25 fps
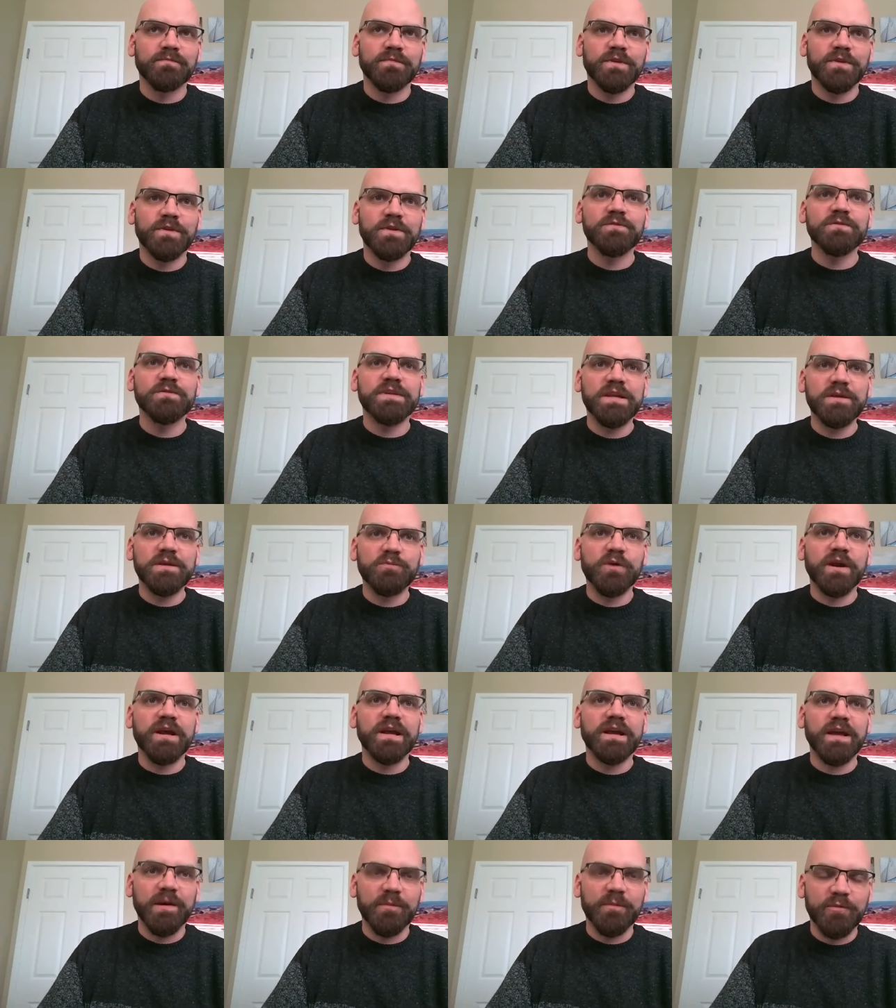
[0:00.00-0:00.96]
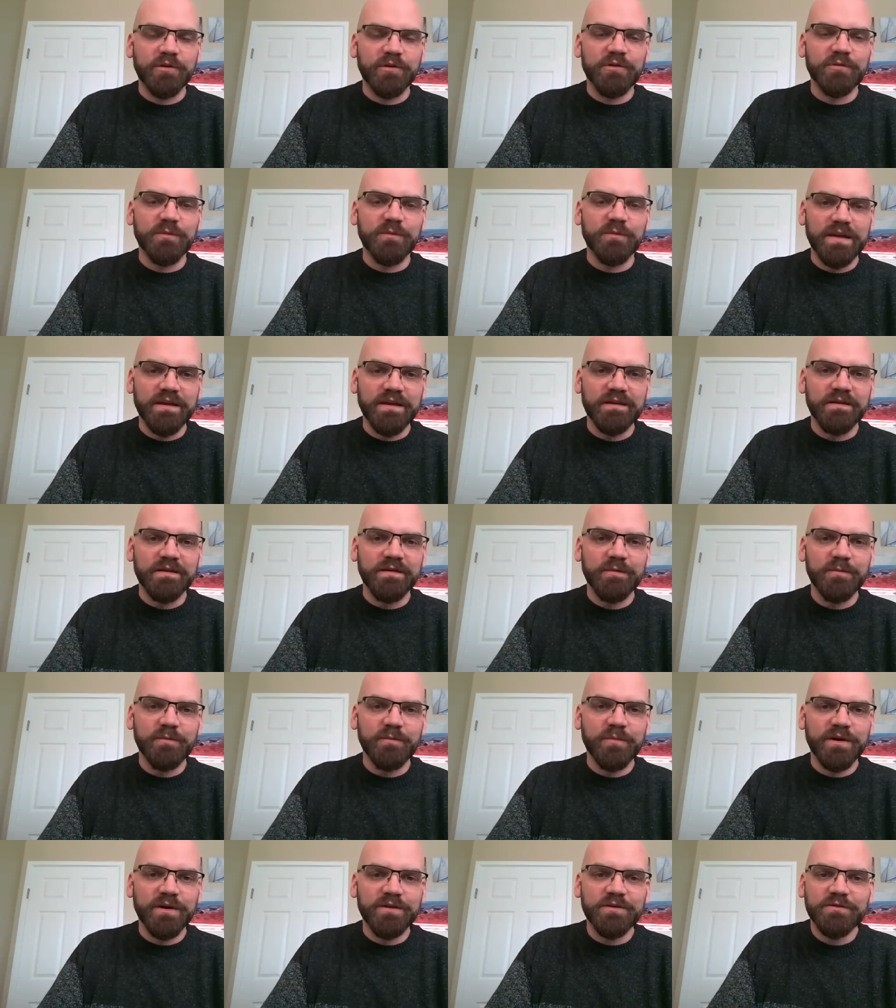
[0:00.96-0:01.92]
you did break up with me
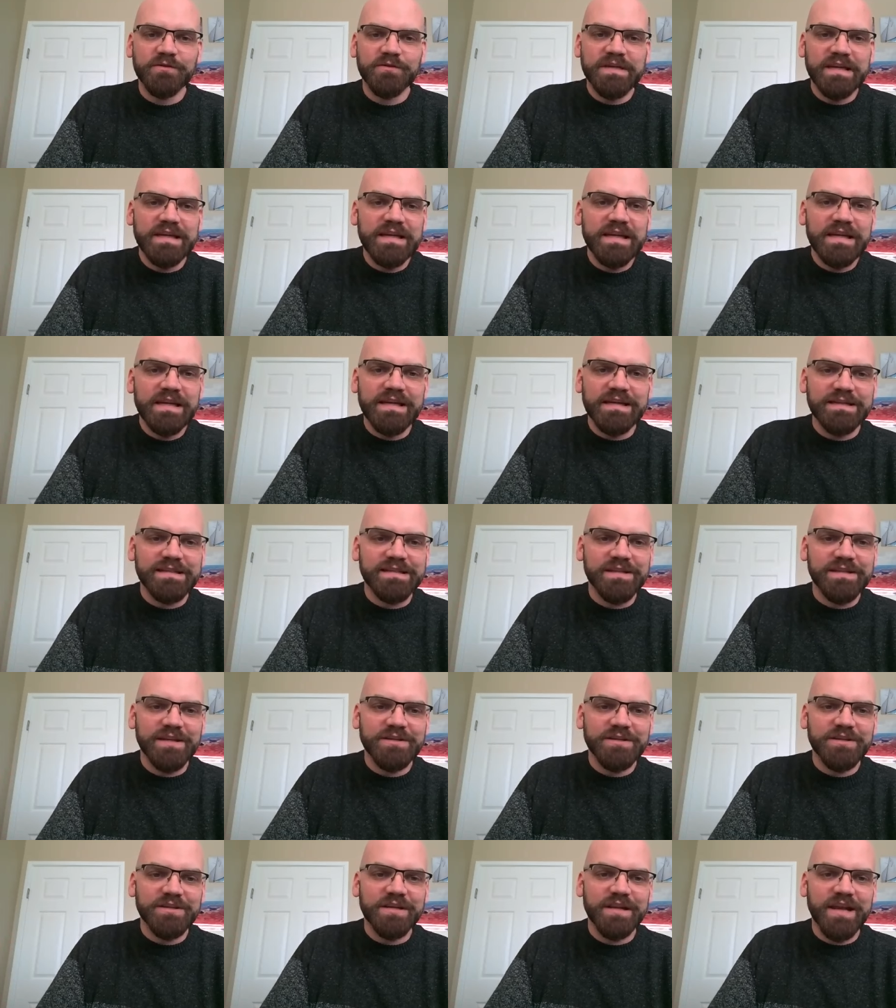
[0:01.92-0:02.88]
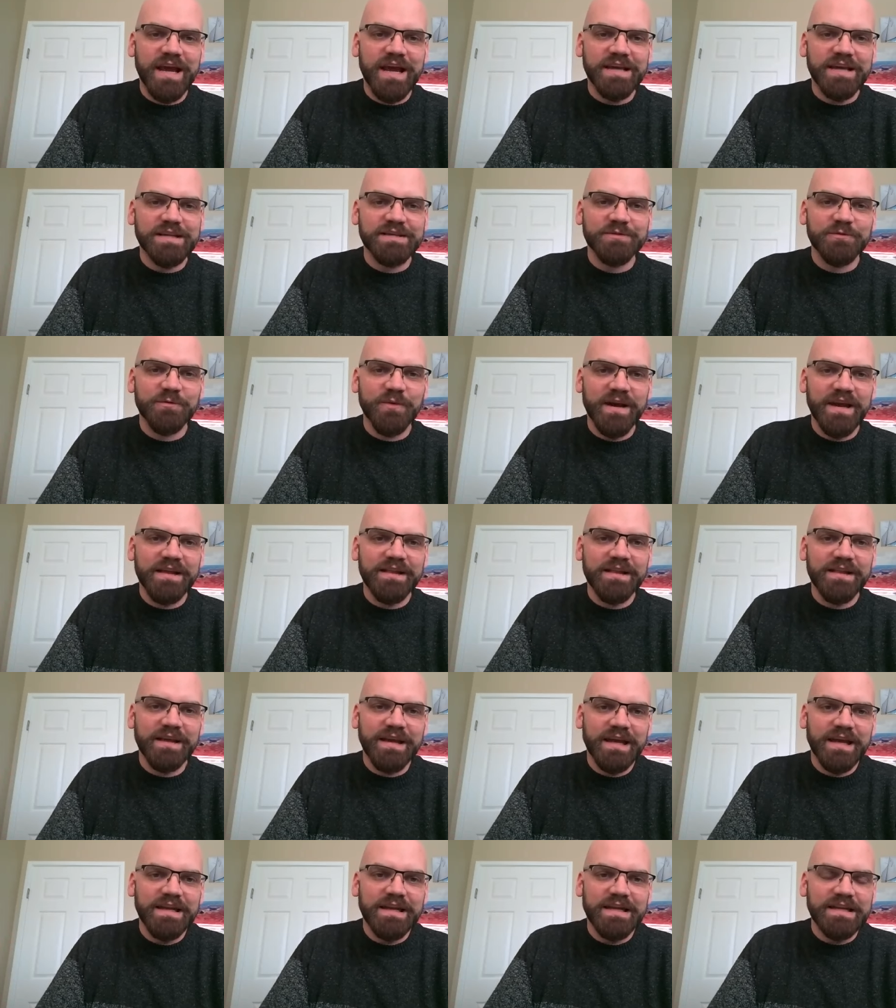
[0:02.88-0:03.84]
but you did it in such a nice way
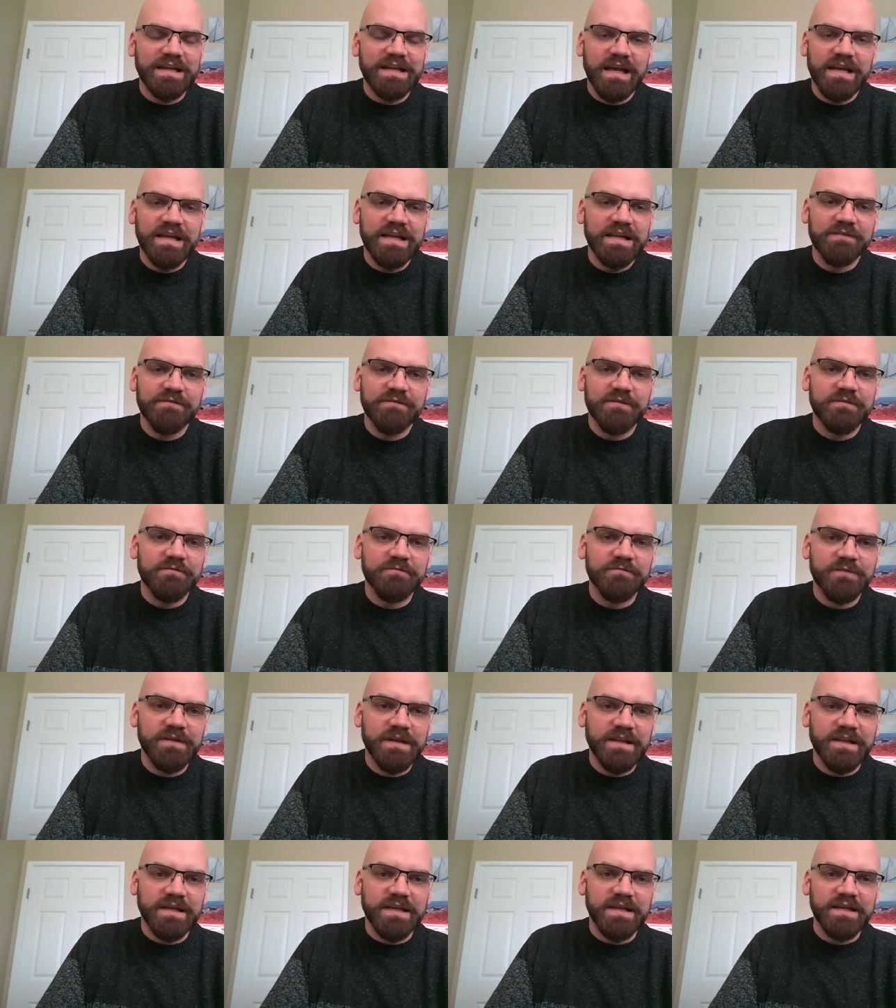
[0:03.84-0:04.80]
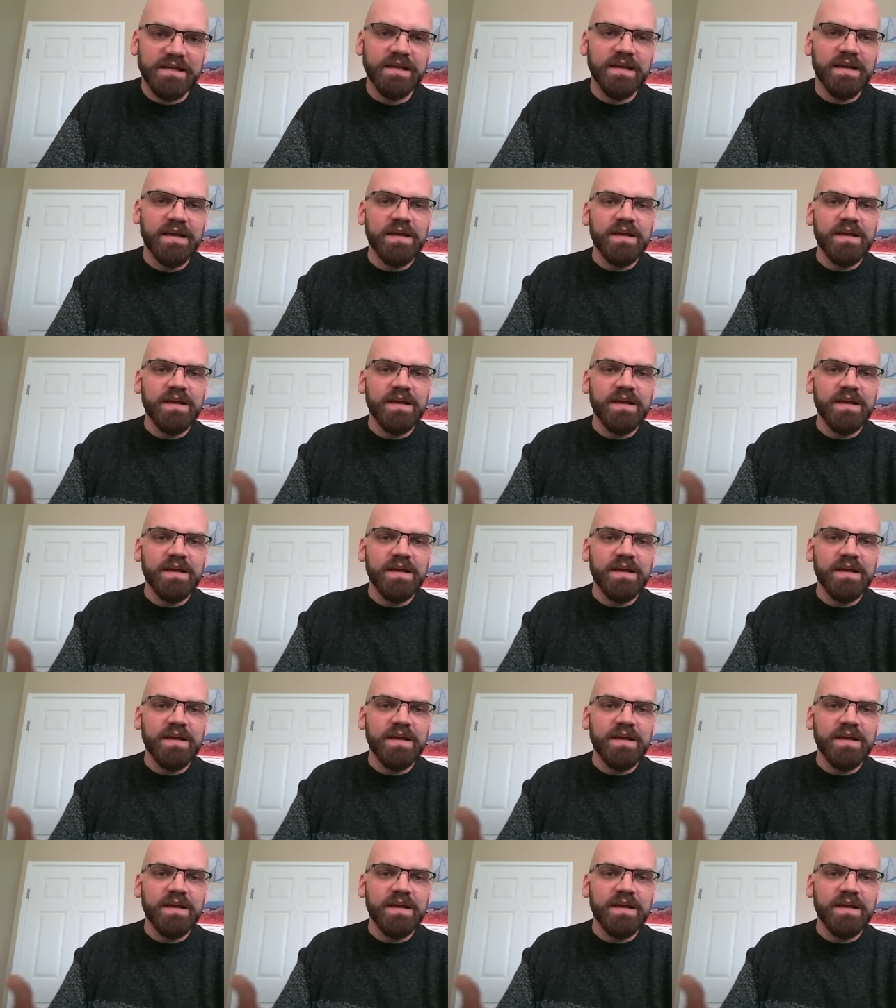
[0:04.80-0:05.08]
like i didn't i didn't even feel it